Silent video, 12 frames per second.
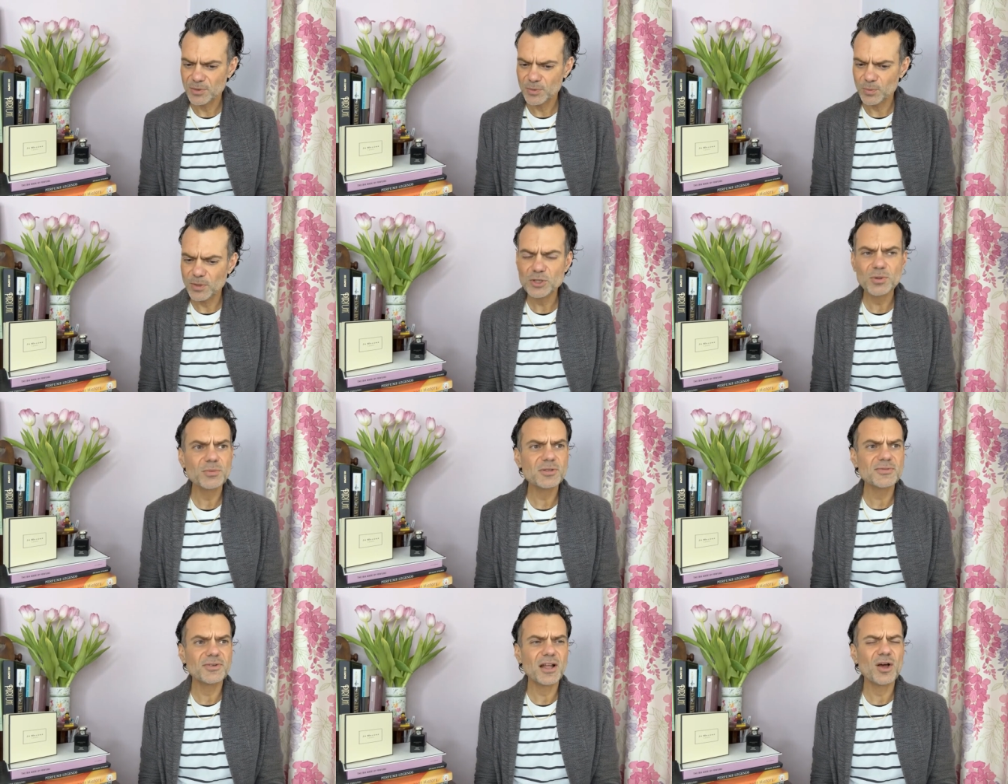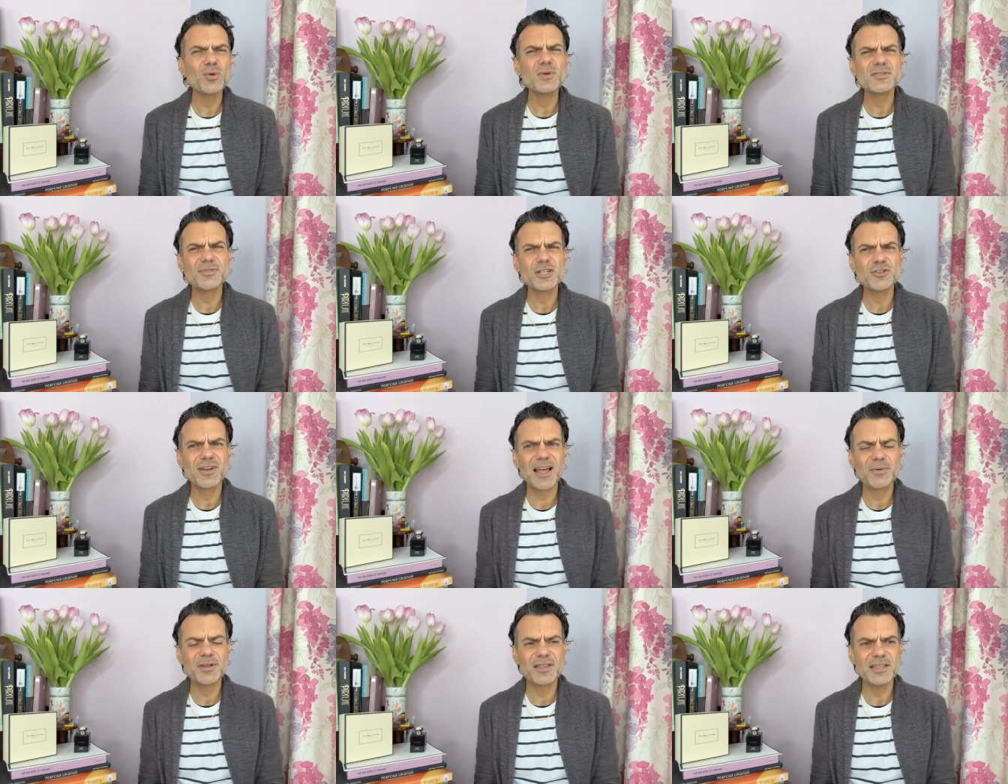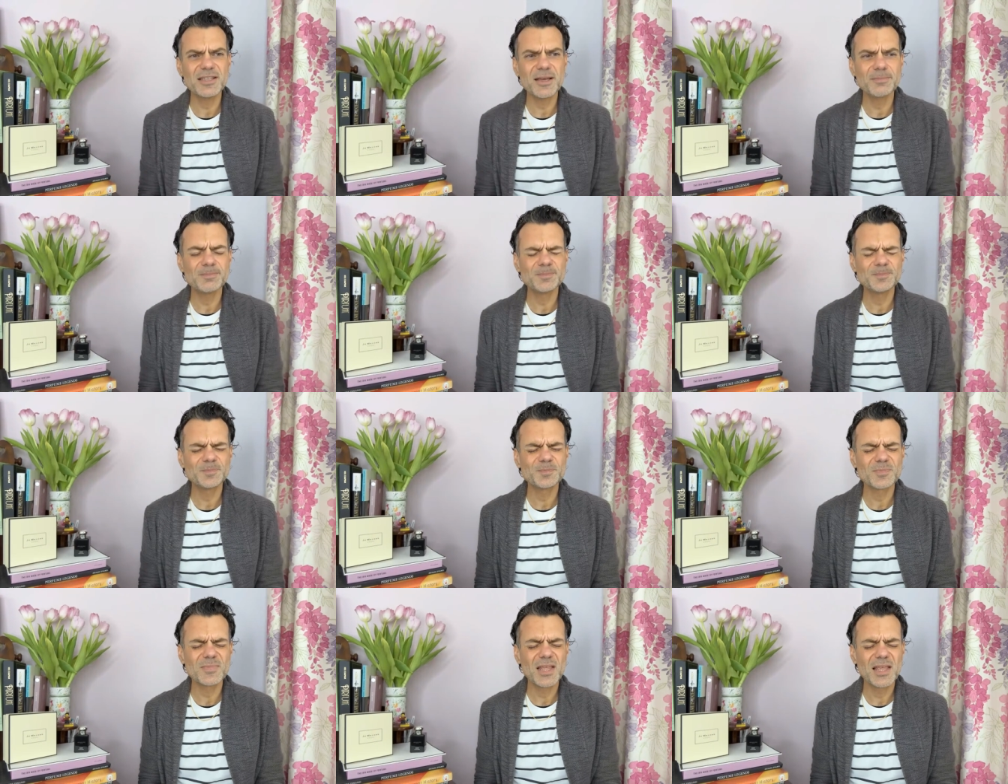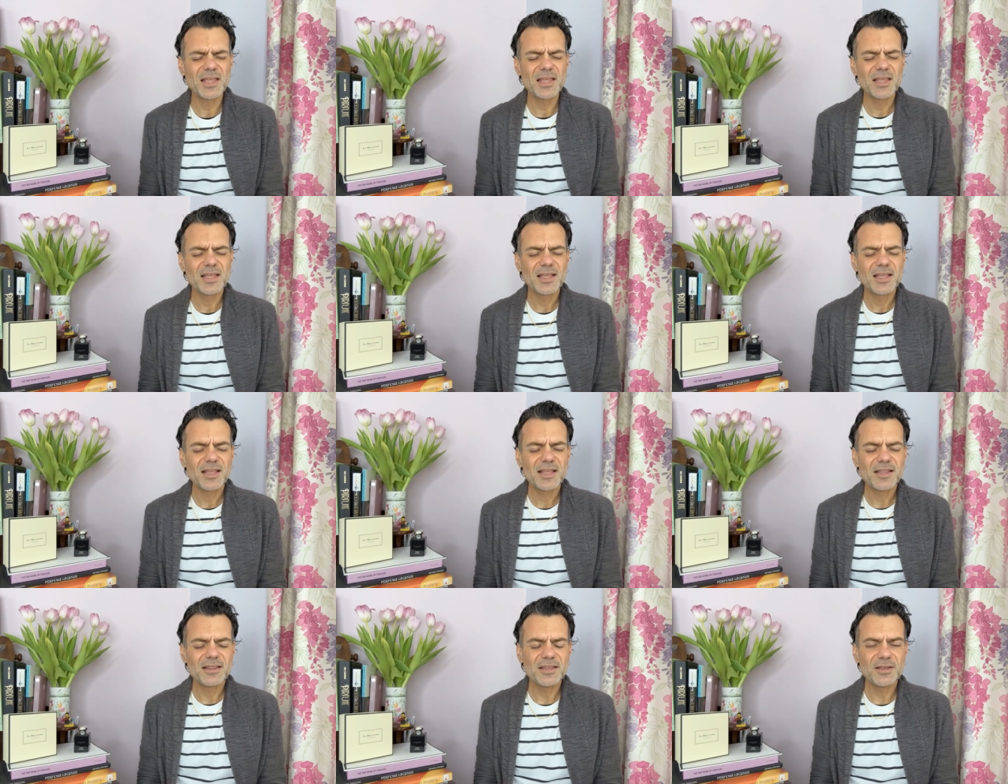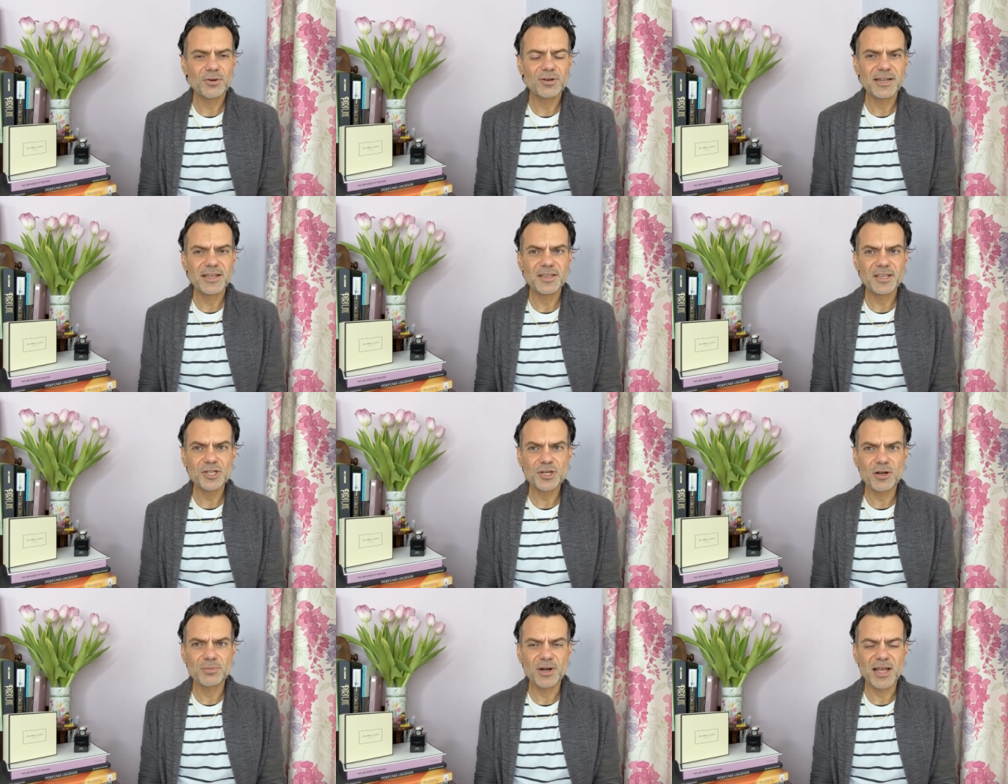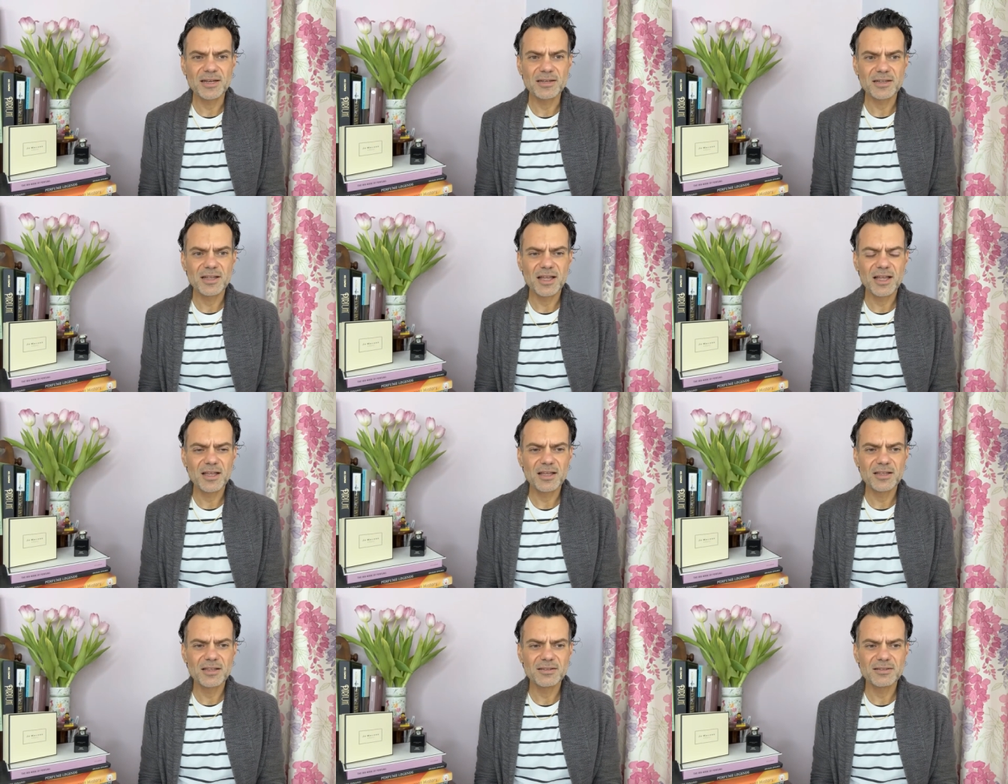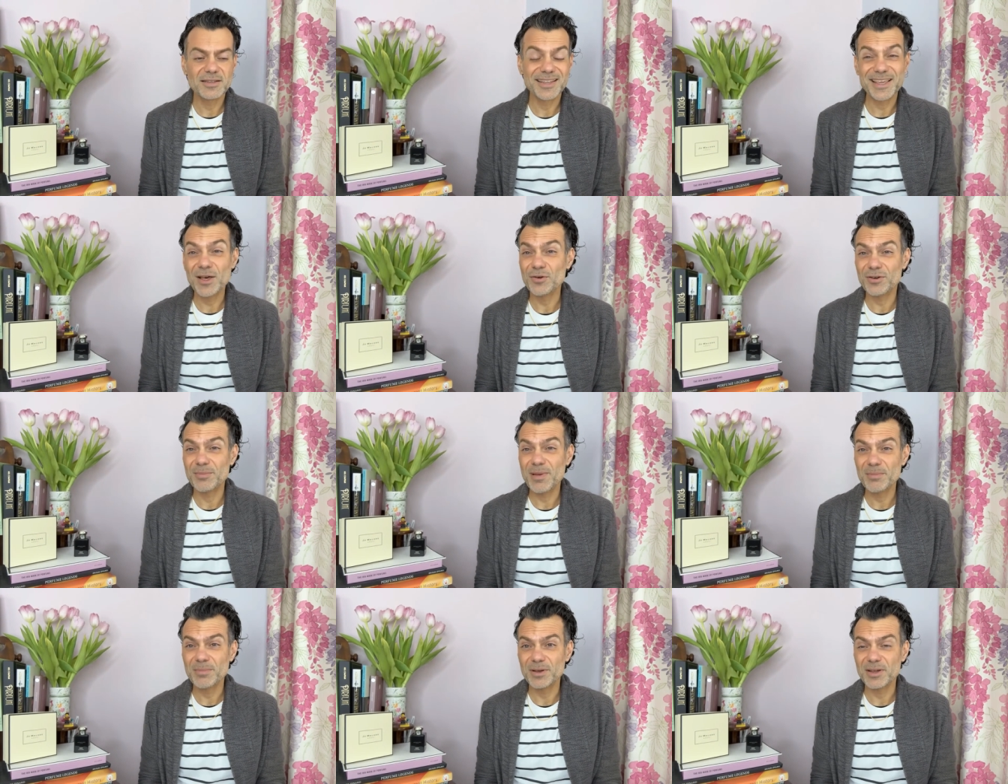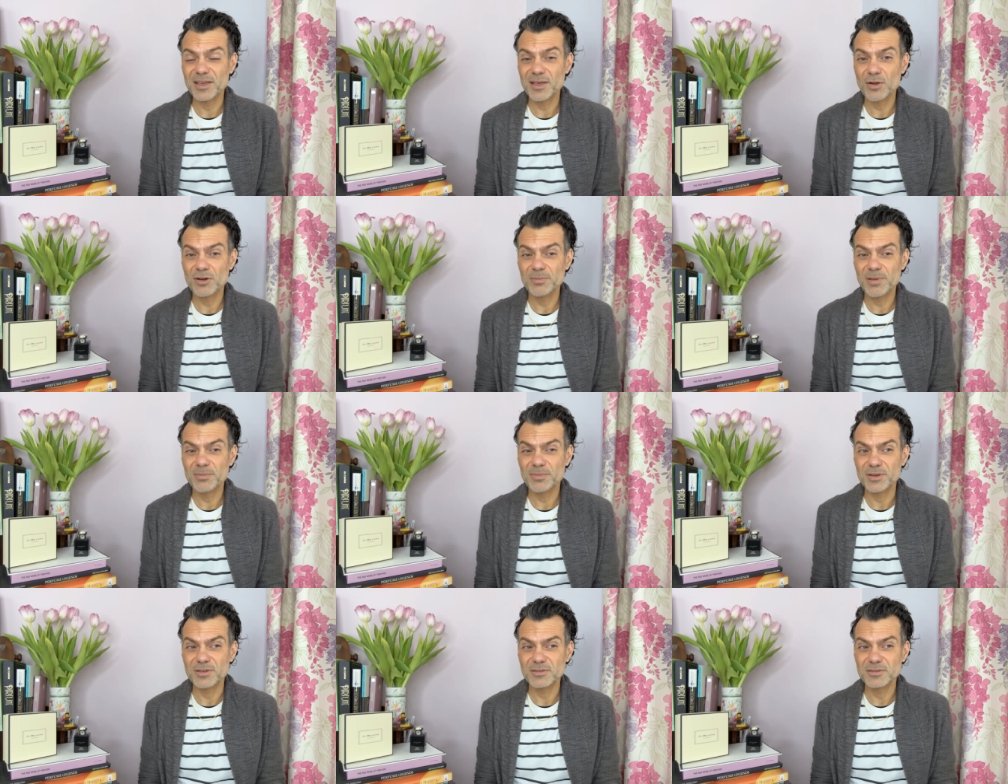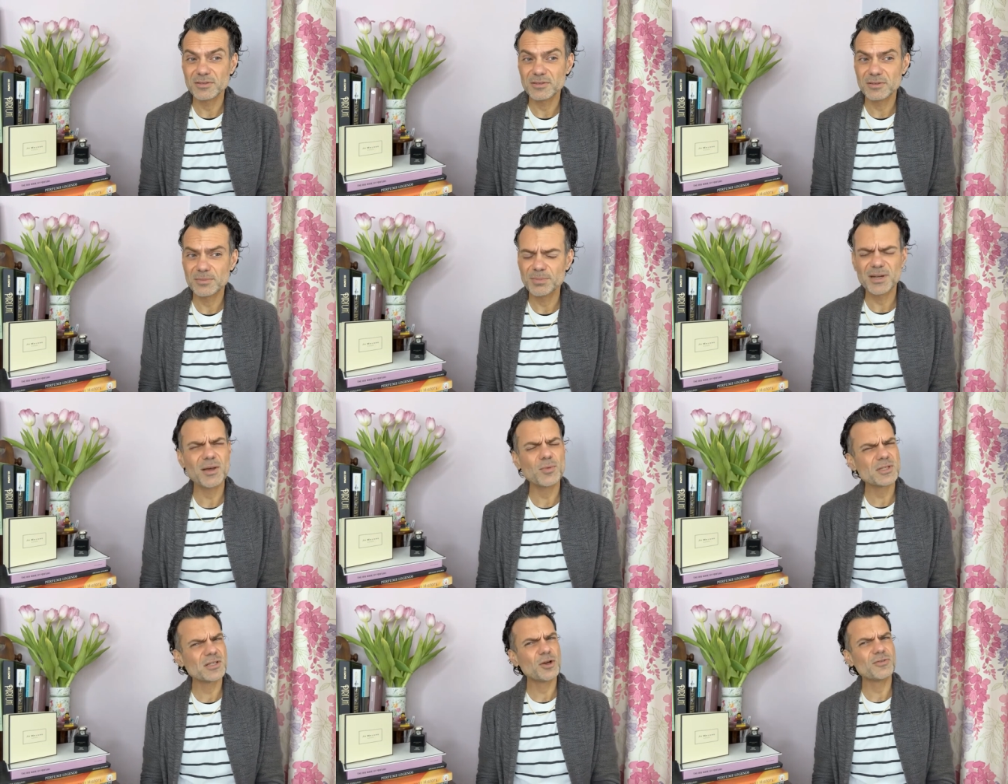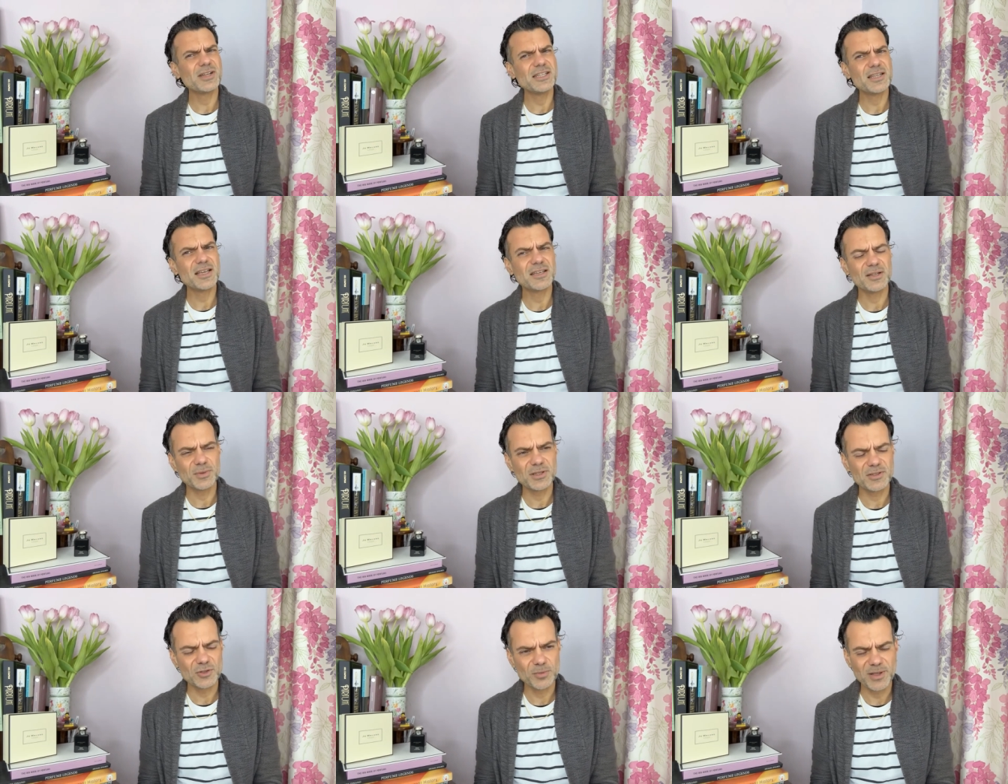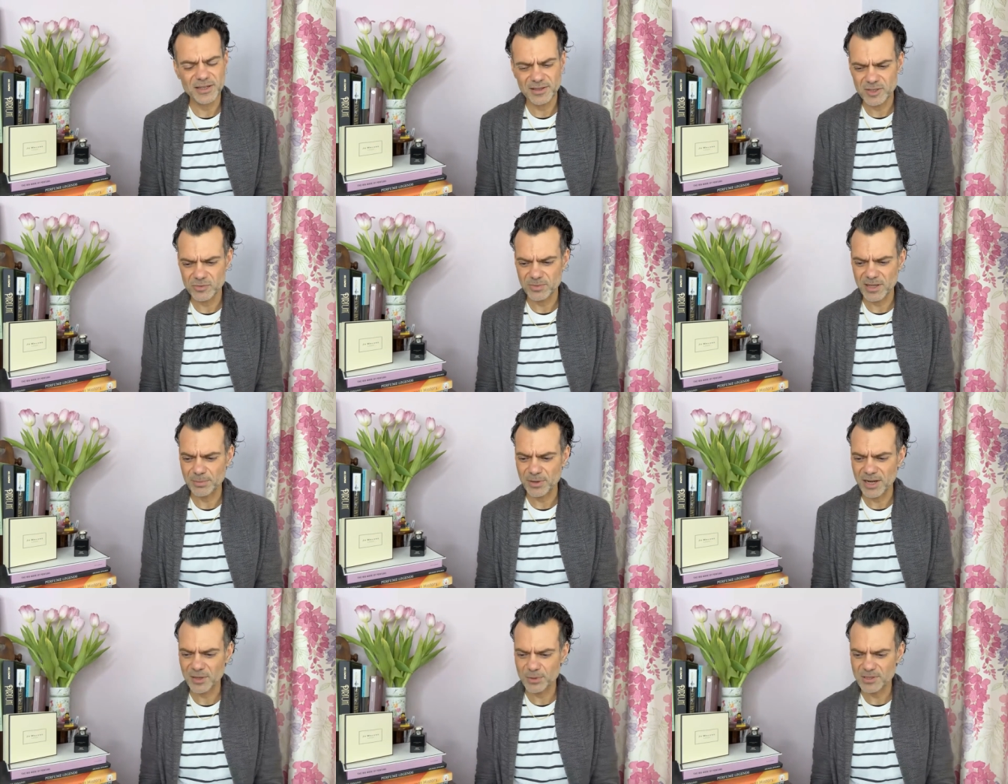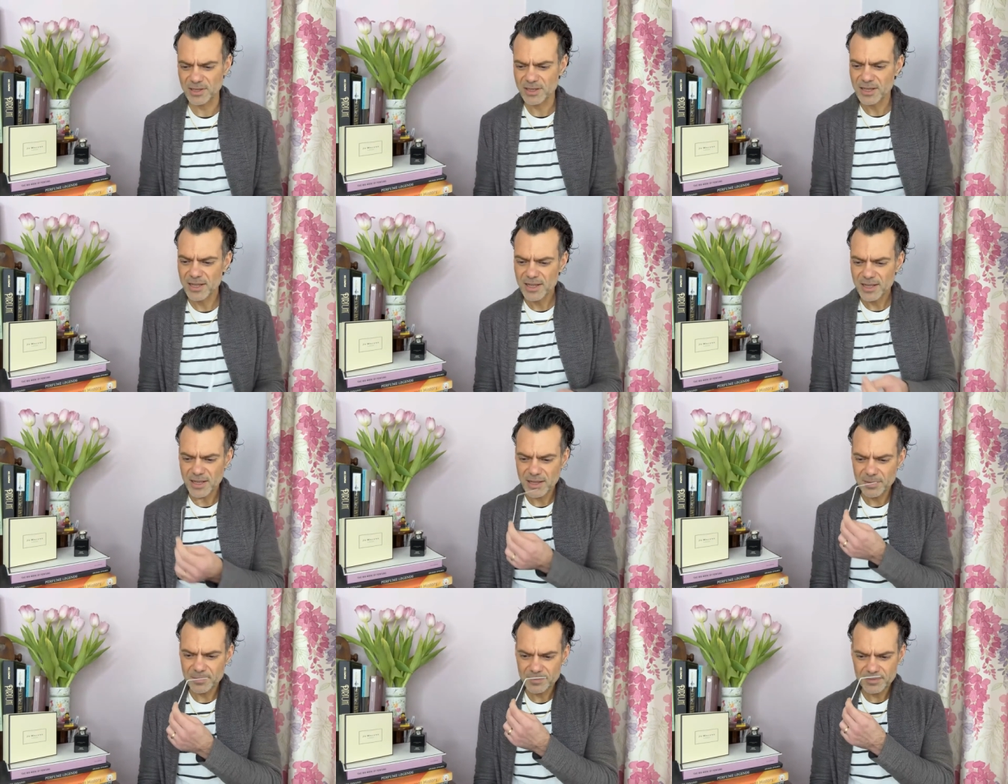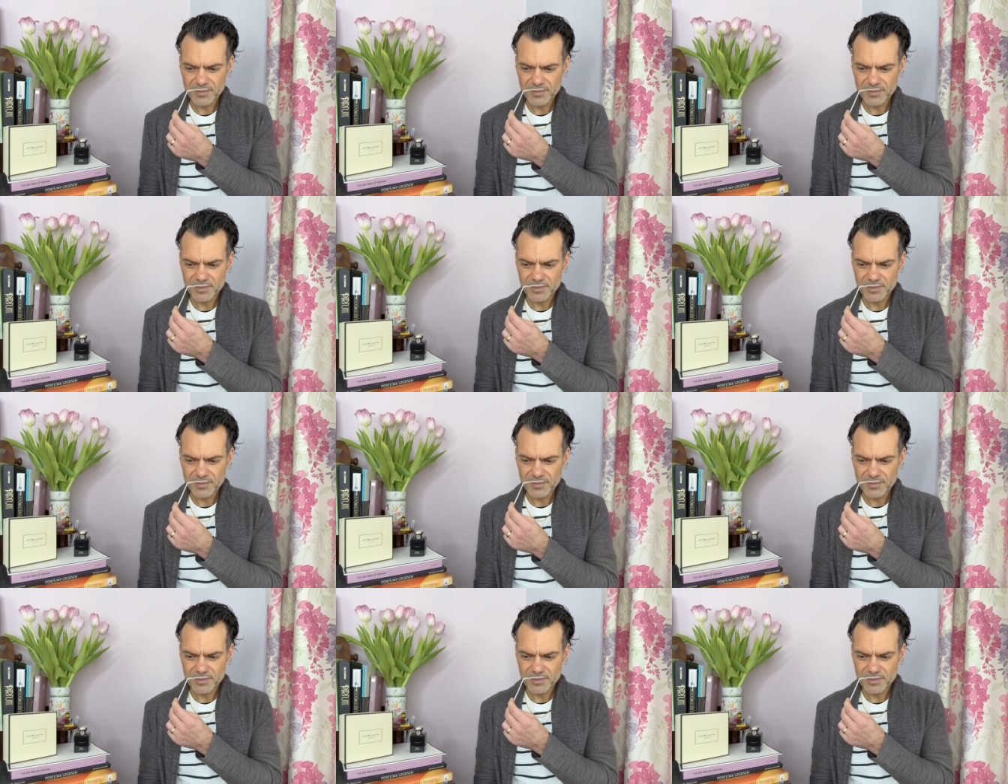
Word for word: Which one was French? oh is French flour the um the Aurelien Guichard brand? Uh, I can't remember. I can't remember. But I wasn't overly taken with too many things from that brand, was I? Um,